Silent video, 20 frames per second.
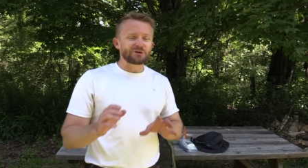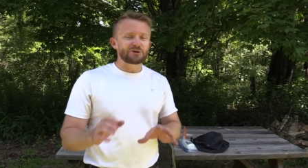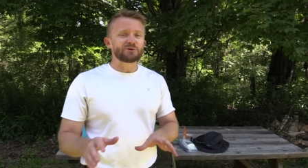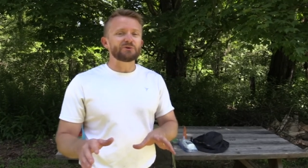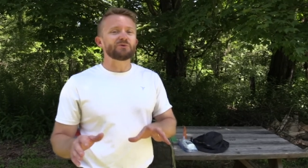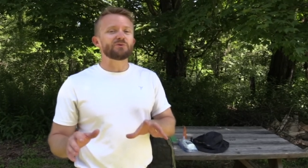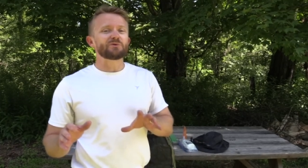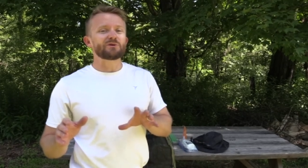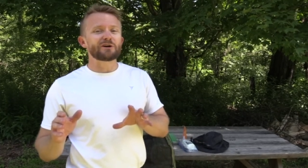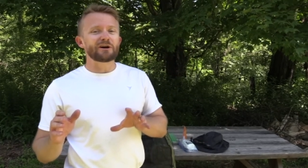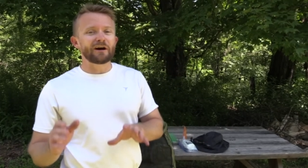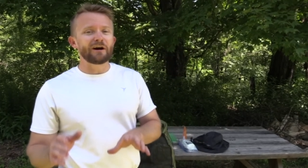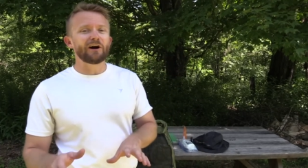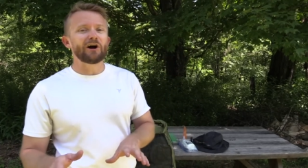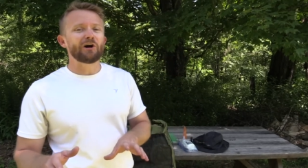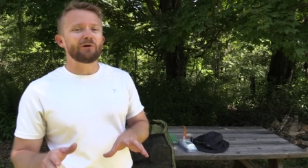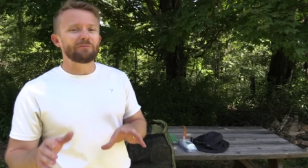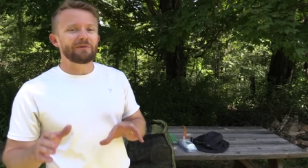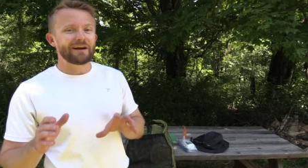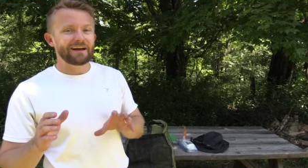to
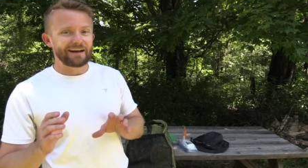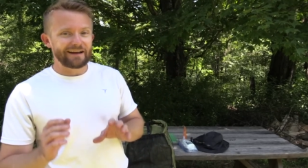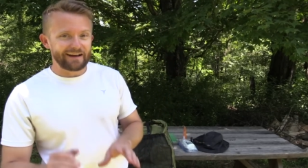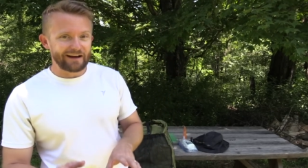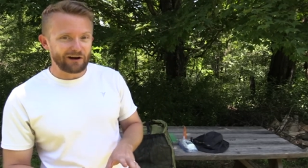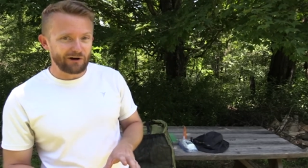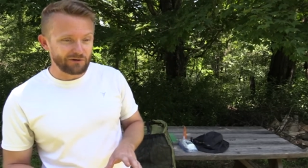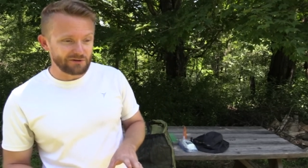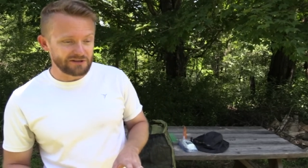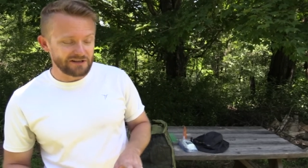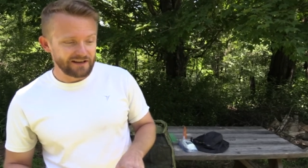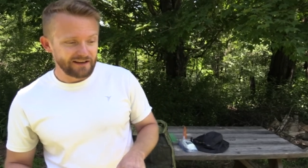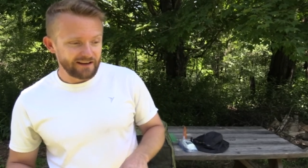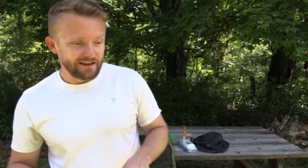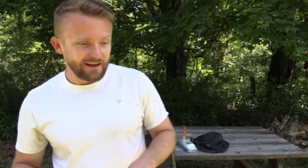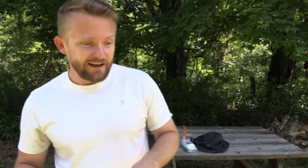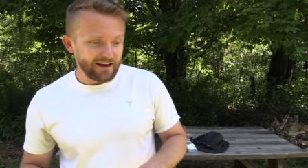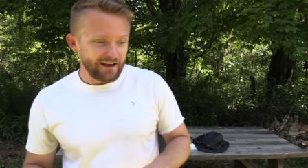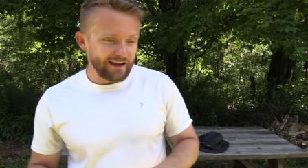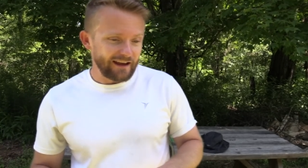come out.
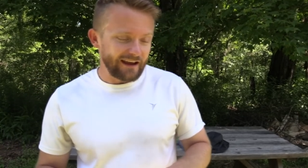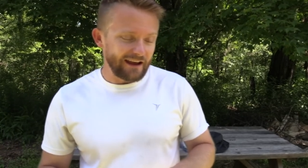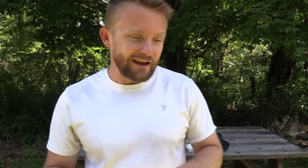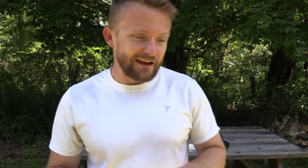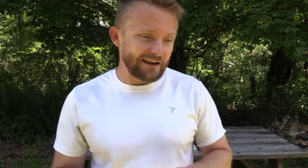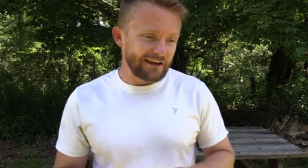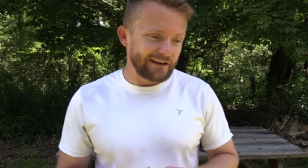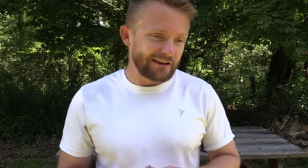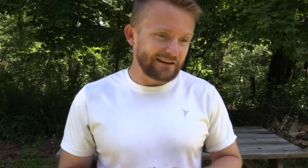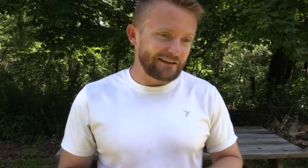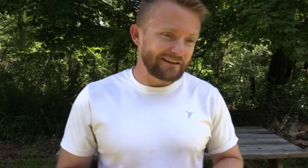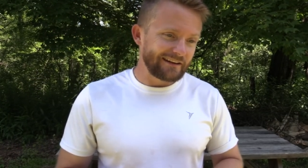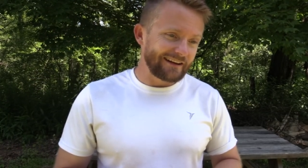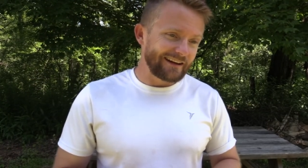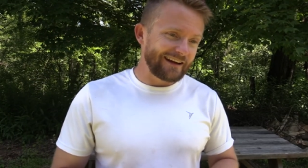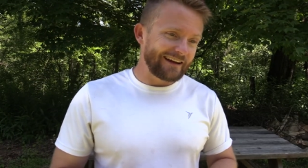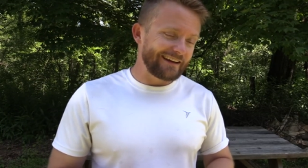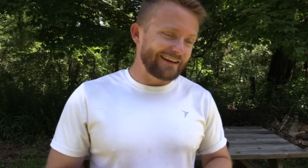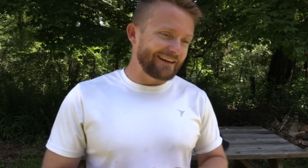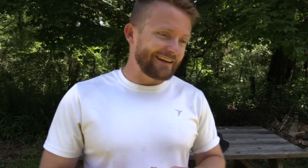And
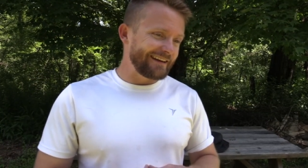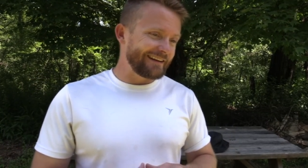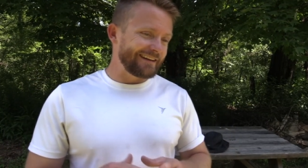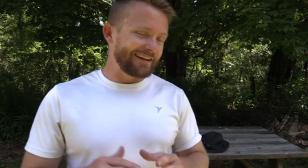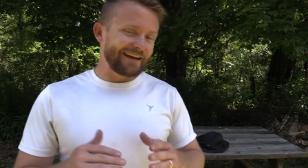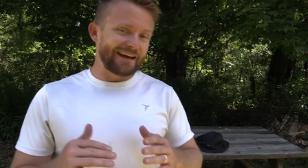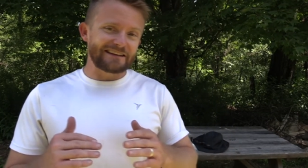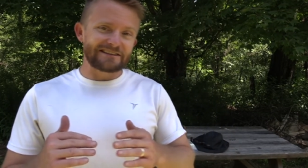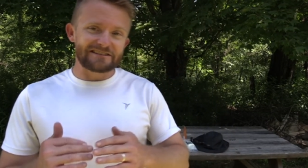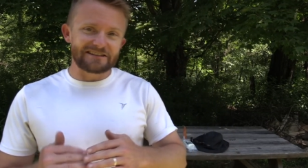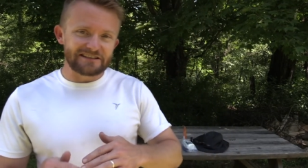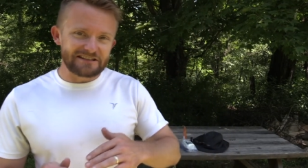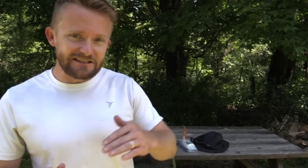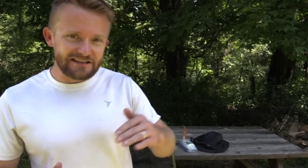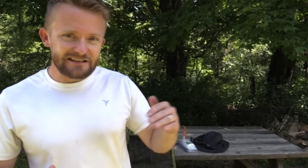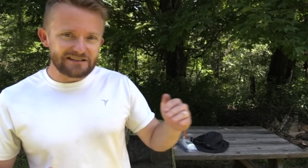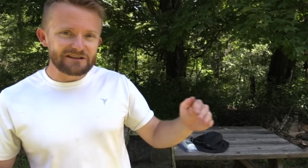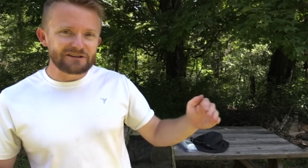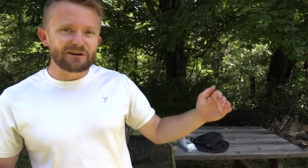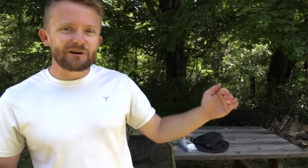as the
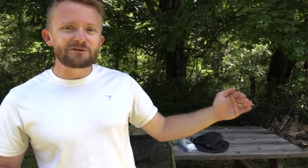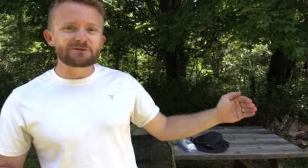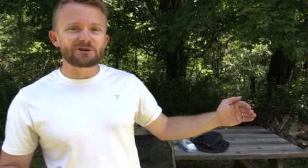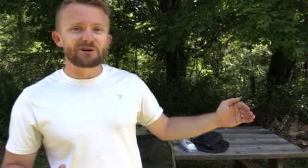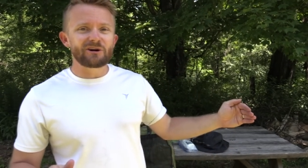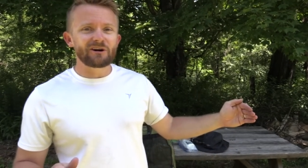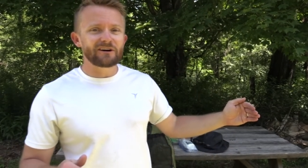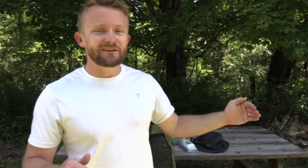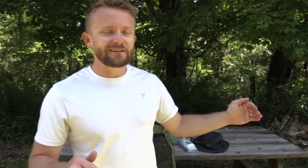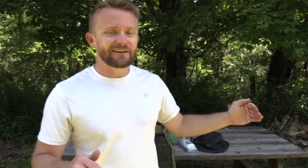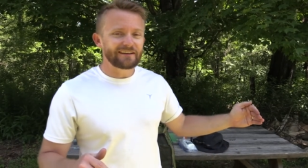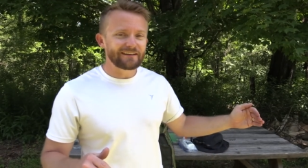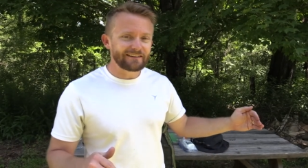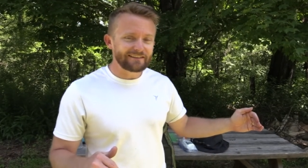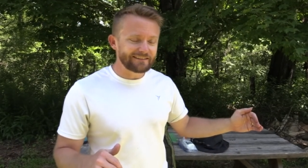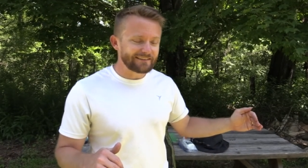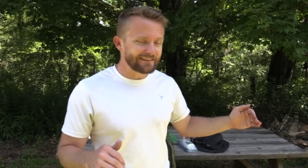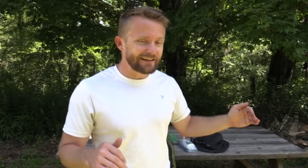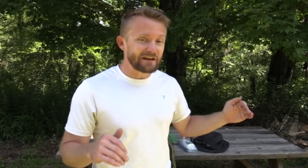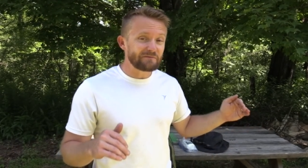season goes on,
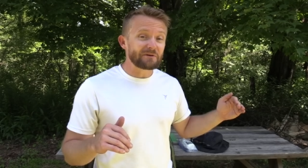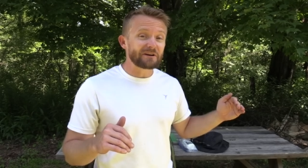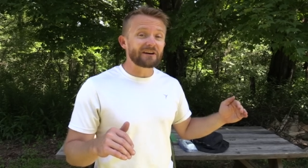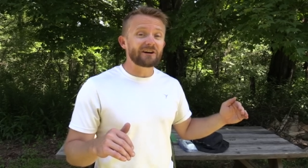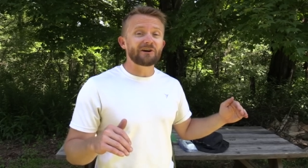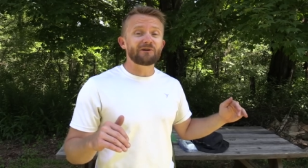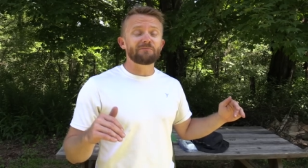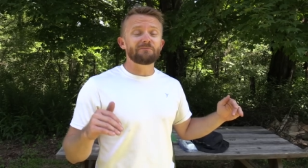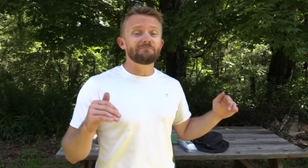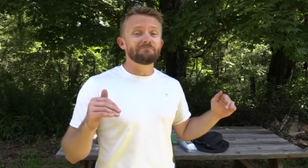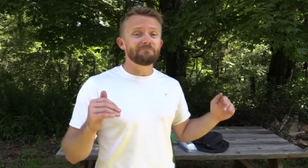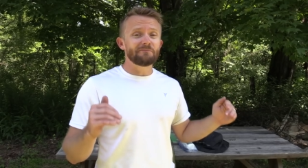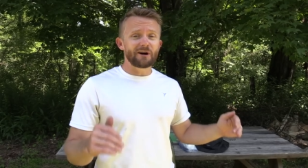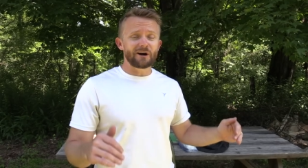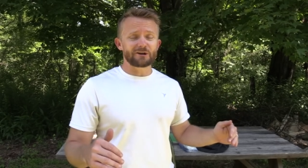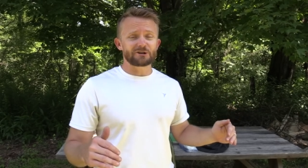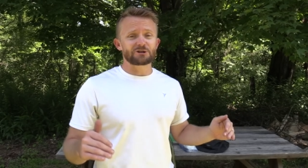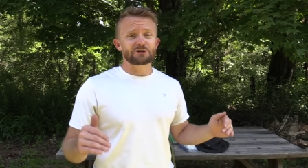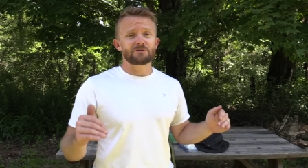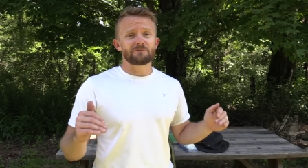they become
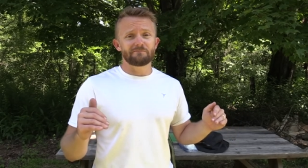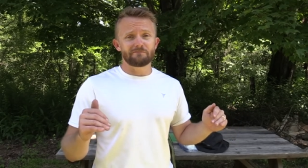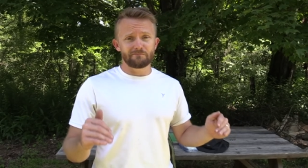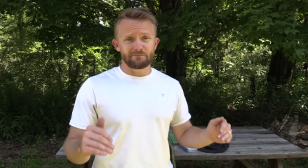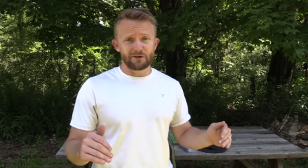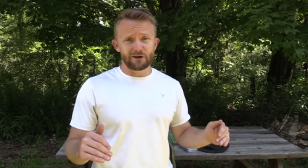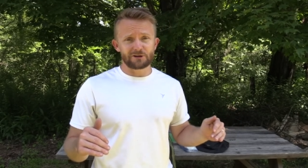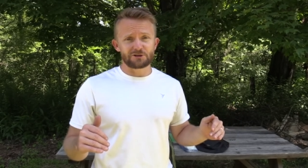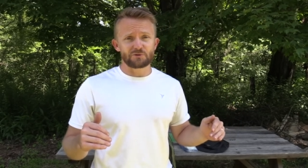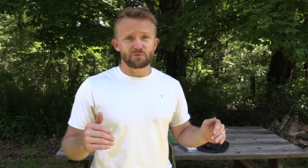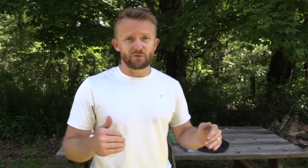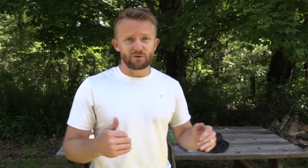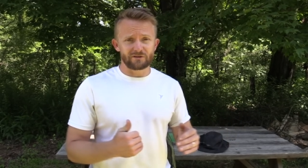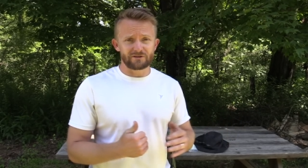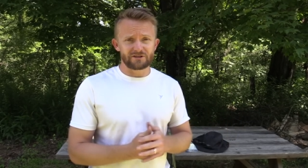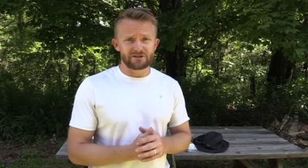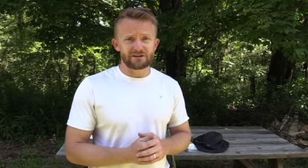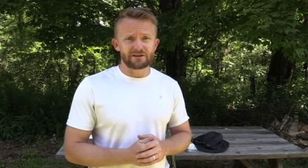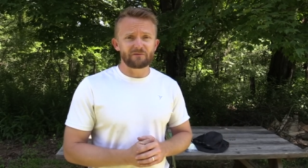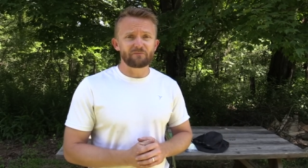much, much
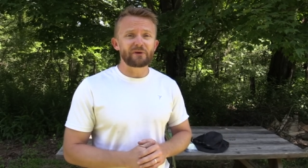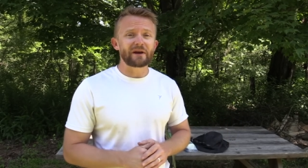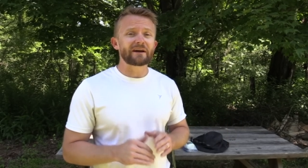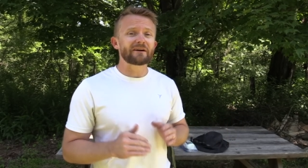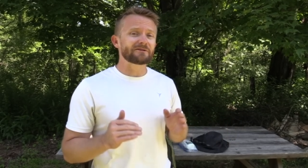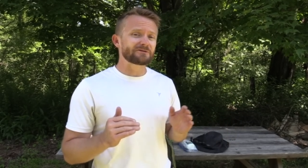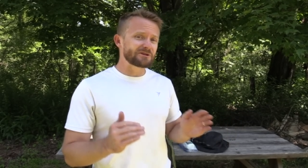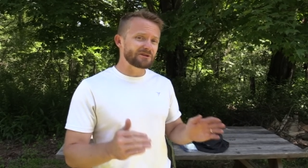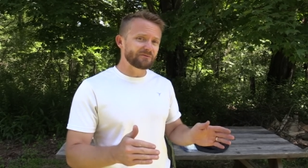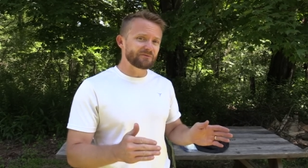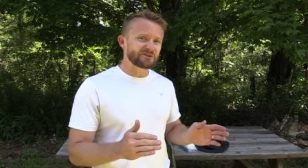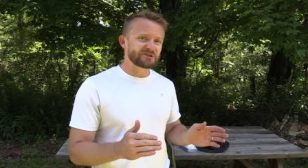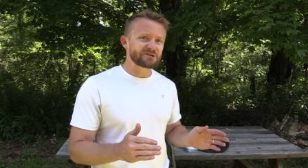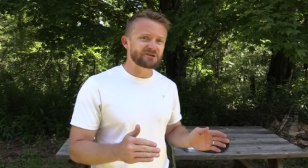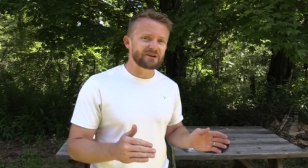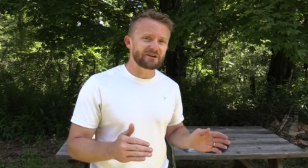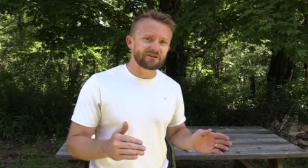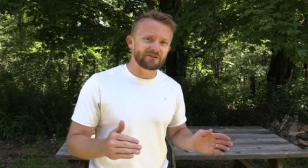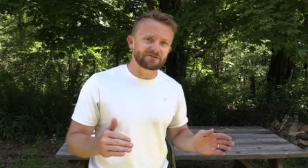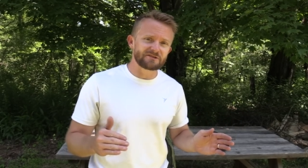worse. Compared to the
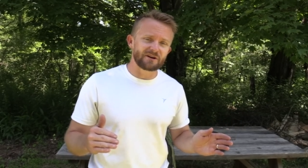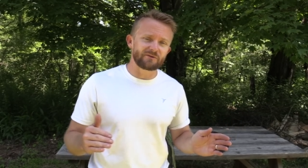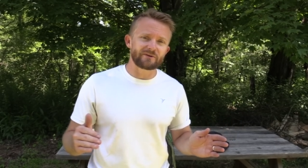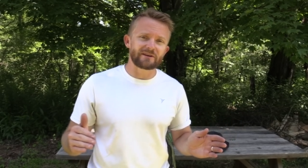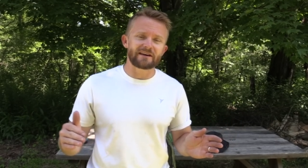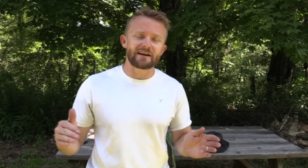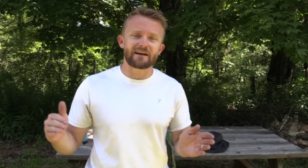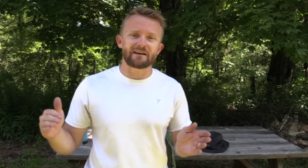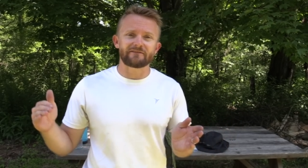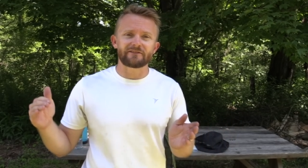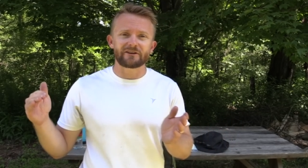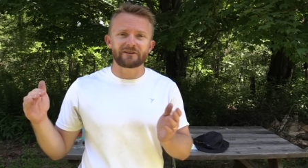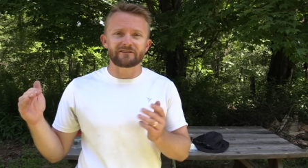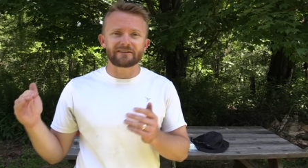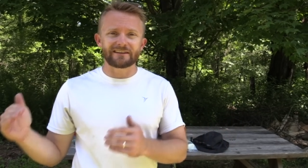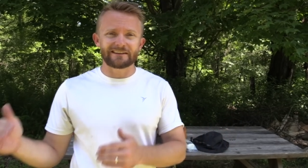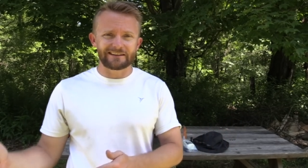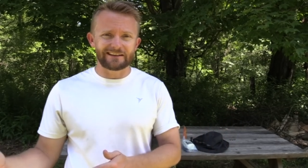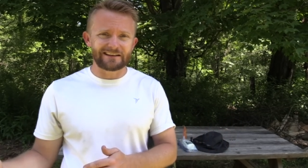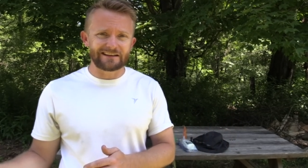mosquitoes that we have here
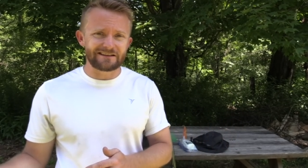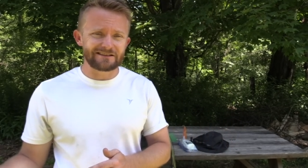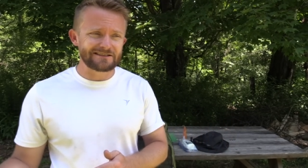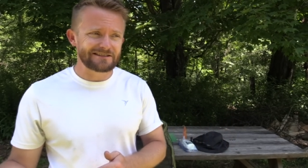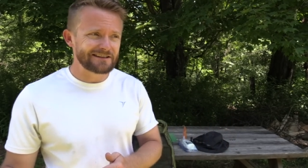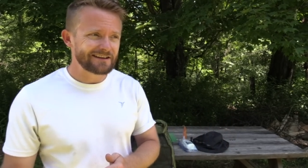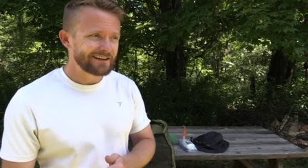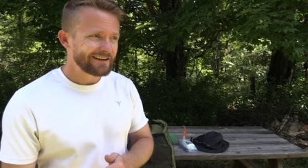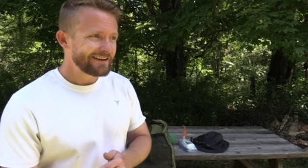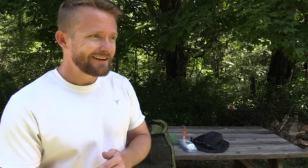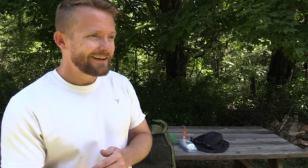in the East,